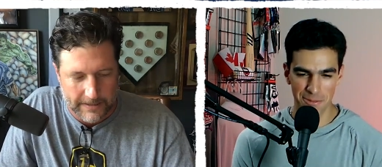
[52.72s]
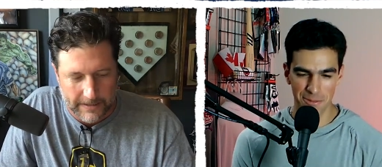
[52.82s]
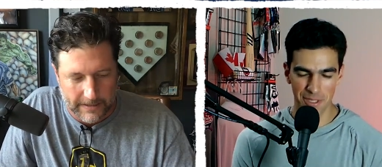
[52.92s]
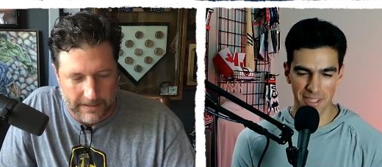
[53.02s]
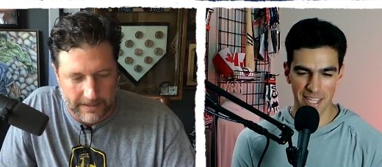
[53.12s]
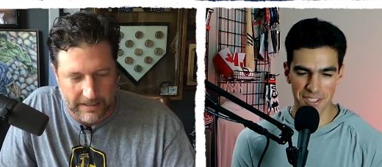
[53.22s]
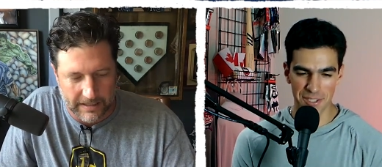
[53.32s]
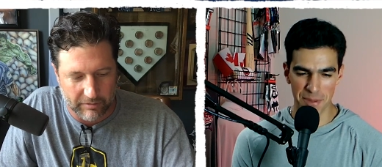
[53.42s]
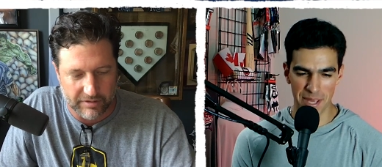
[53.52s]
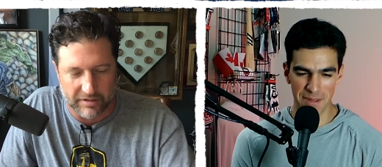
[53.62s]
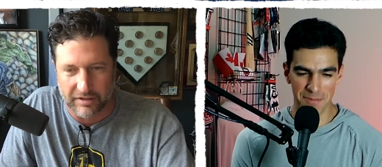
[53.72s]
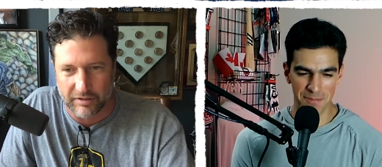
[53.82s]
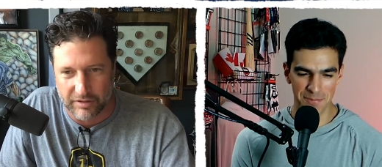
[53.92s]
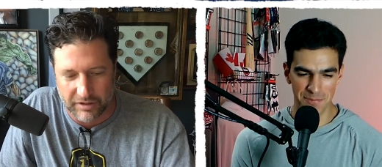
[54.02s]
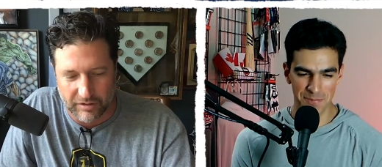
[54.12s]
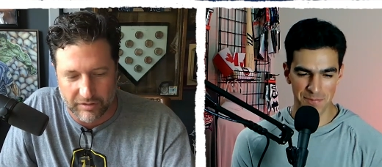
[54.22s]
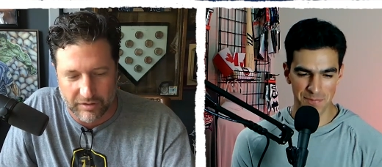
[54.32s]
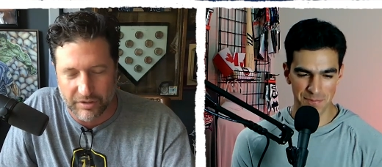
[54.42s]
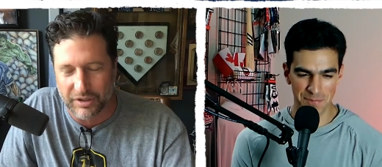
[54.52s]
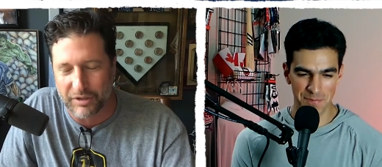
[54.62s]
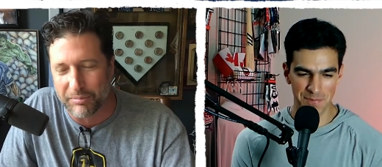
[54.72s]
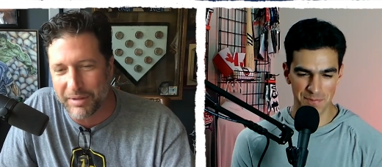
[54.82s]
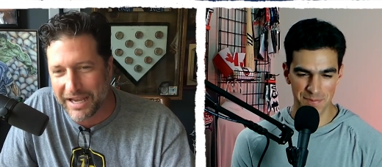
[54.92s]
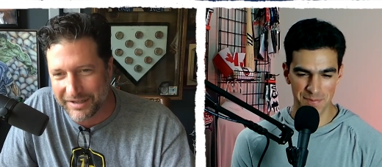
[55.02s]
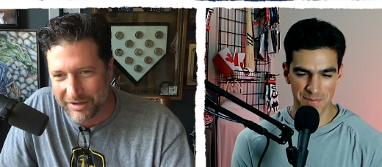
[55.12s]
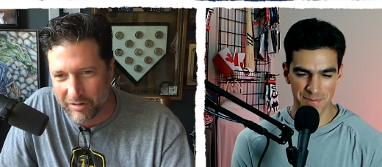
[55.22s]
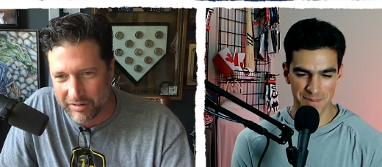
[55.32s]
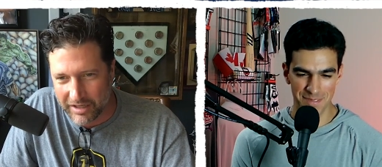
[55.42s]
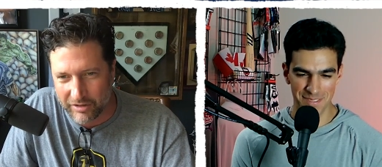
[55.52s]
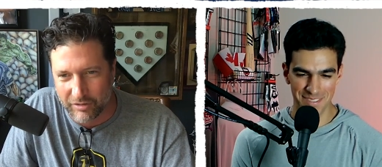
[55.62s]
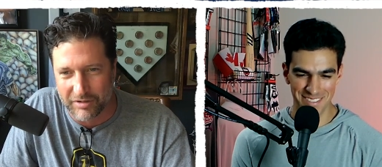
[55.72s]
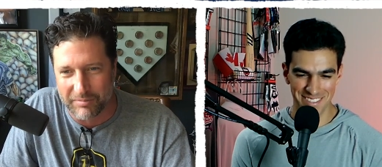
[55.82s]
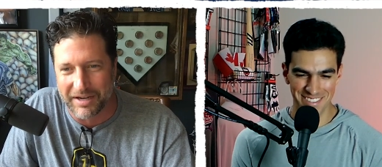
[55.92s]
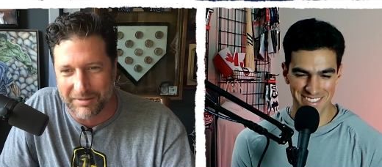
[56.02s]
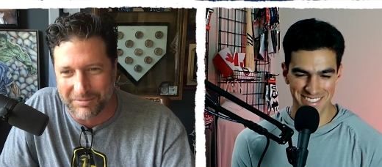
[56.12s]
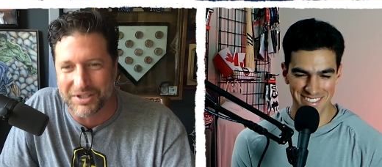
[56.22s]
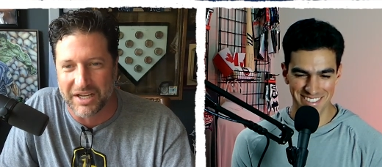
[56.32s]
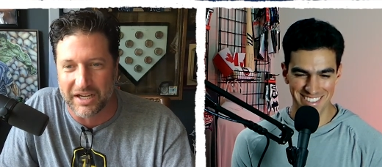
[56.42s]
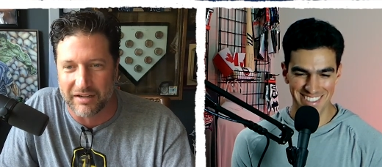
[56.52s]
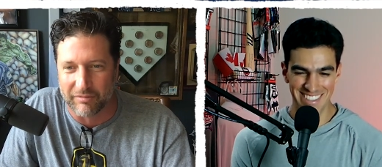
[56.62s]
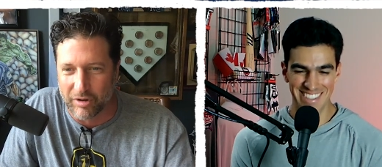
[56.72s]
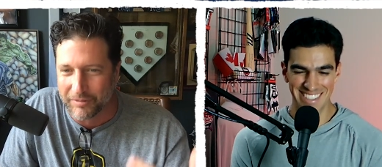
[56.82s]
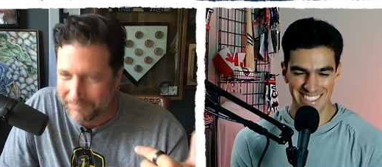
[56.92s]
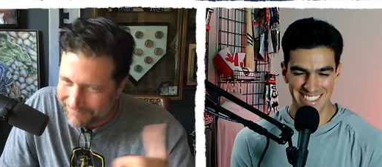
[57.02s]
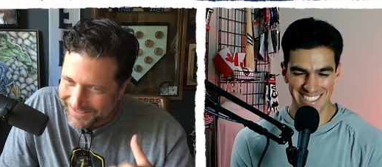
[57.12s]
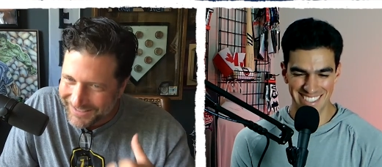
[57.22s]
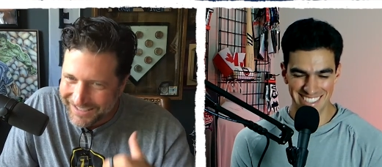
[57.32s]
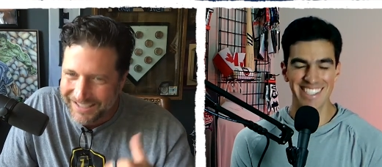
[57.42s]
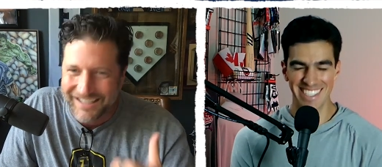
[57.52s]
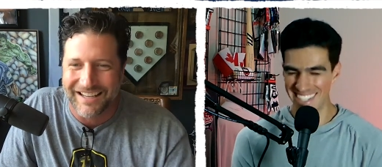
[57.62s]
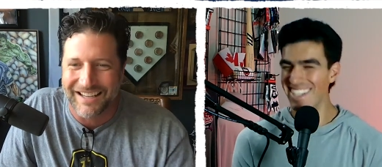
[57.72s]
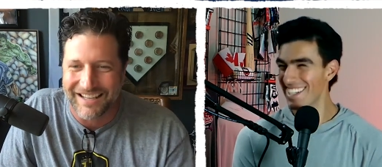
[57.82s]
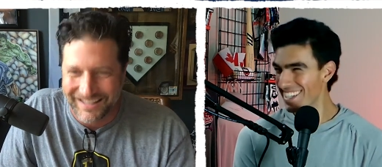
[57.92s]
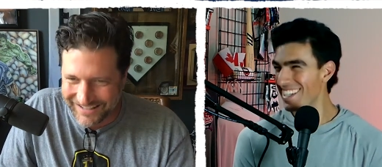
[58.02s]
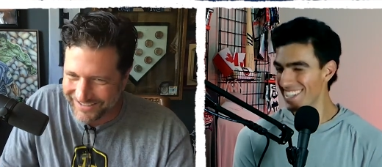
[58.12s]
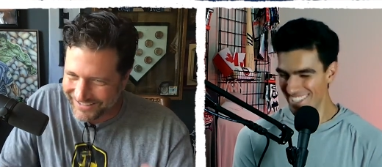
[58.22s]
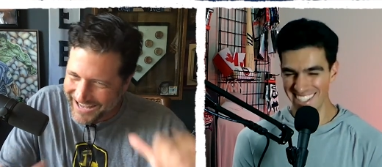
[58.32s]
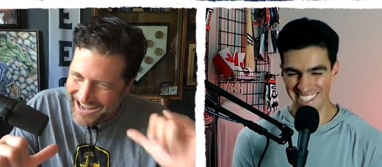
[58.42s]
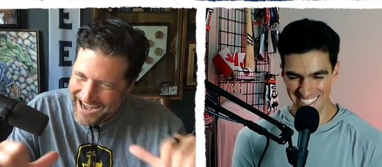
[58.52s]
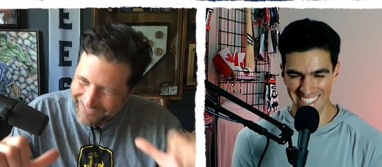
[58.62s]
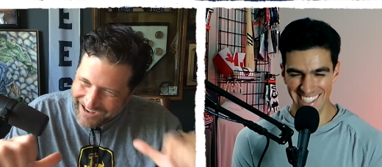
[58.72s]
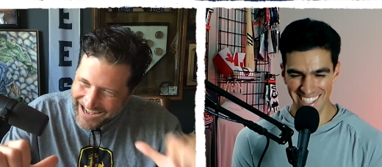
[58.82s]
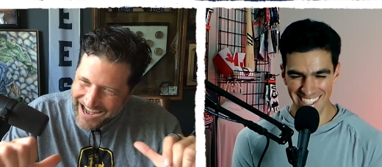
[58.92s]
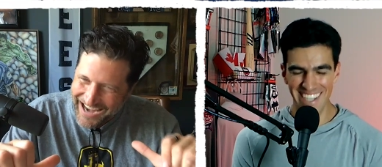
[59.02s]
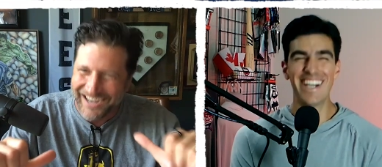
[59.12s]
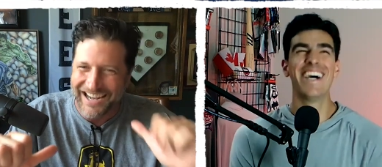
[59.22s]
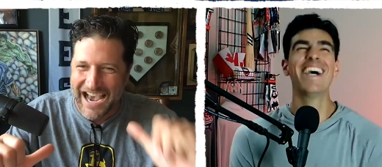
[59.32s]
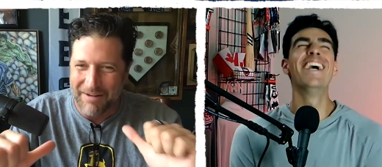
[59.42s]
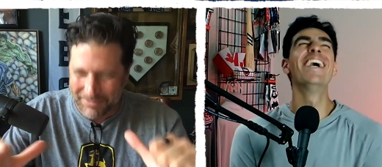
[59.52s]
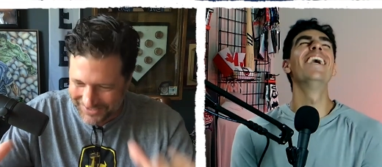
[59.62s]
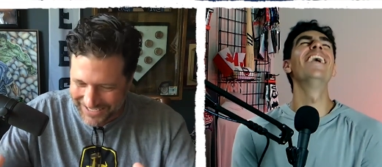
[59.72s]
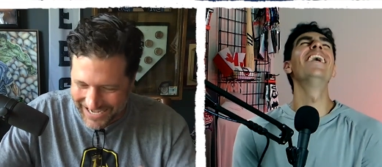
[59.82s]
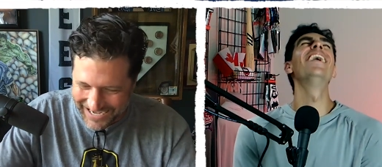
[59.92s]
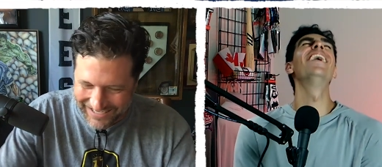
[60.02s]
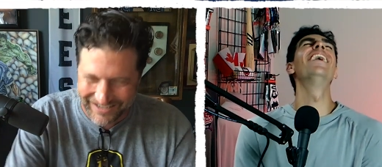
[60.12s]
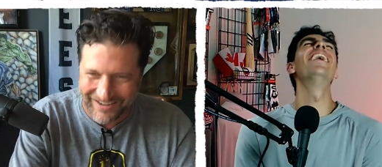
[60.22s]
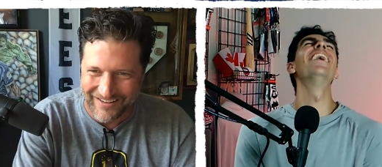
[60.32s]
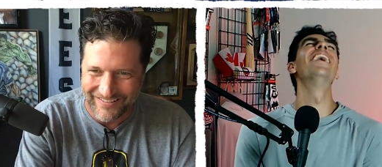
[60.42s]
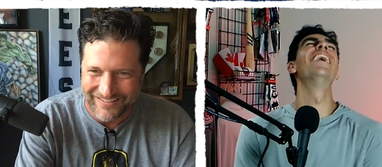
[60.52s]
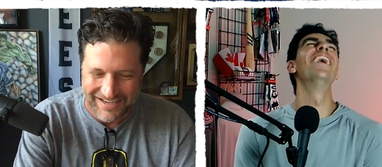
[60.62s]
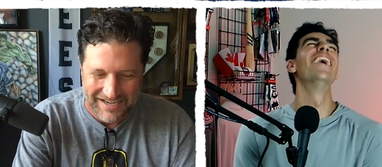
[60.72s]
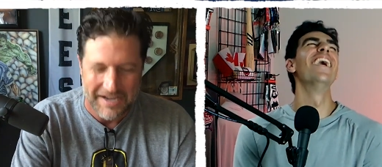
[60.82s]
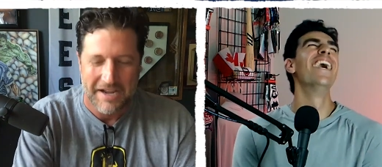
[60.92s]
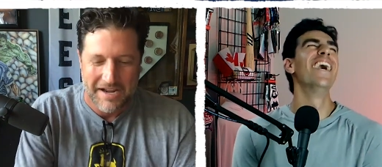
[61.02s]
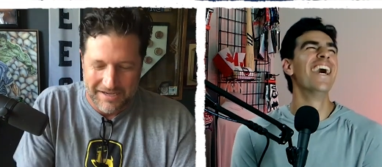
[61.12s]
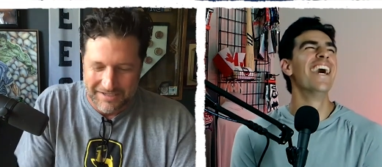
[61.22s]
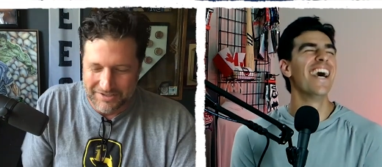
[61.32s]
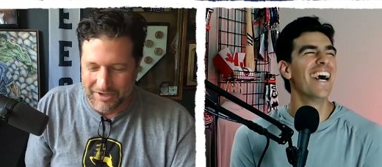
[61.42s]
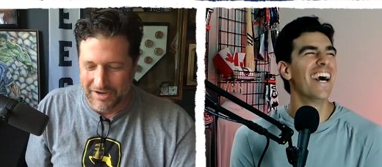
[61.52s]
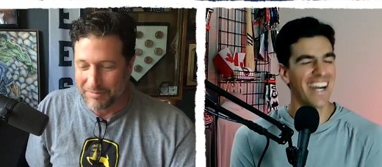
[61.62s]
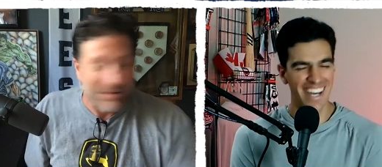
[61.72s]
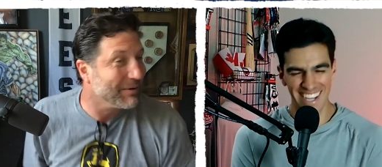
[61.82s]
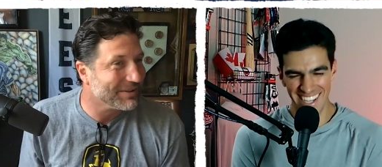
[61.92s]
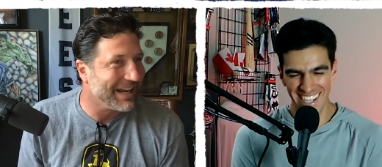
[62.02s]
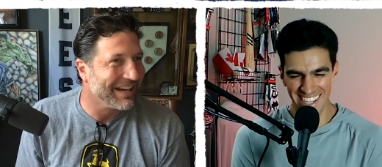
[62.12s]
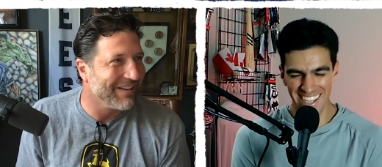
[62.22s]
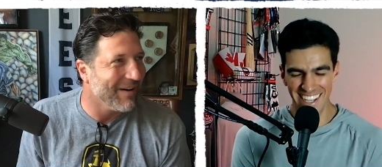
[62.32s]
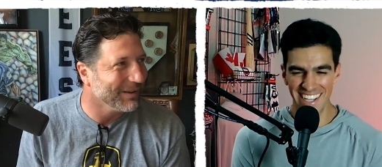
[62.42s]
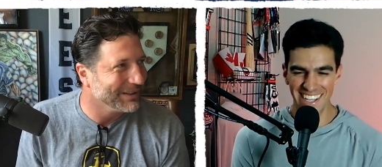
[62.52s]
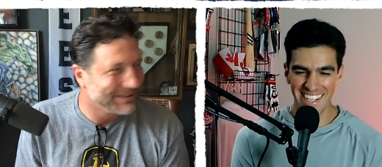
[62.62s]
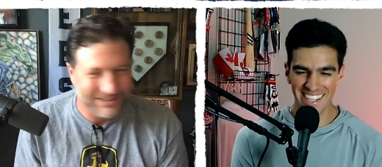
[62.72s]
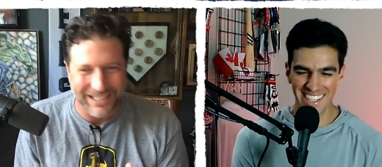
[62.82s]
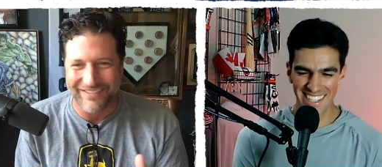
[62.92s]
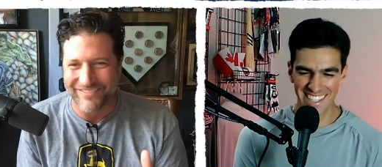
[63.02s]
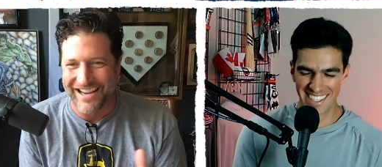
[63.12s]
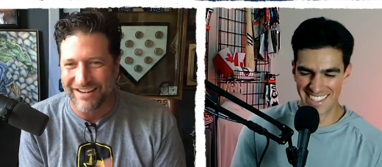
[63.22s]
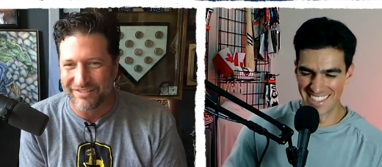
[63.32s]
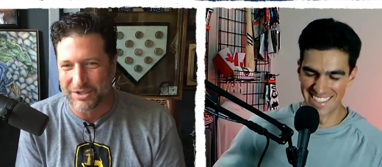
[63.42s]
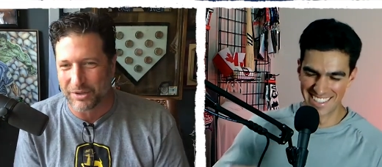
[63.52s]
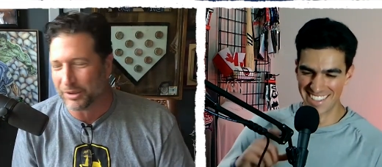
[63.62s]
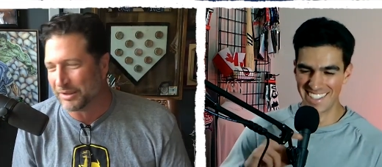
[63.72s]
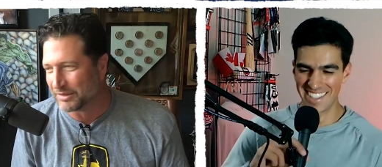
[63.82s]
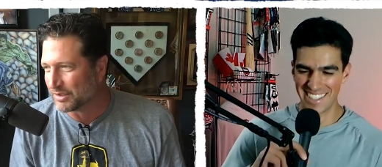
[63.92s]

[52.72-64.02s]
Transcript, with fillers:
Speaker 1: What a legend! And there was a little bet going on who could make him say it. You know, your kid right here got him to say it. You know? So everybody was like, "Holy shit, man! It was cool. It was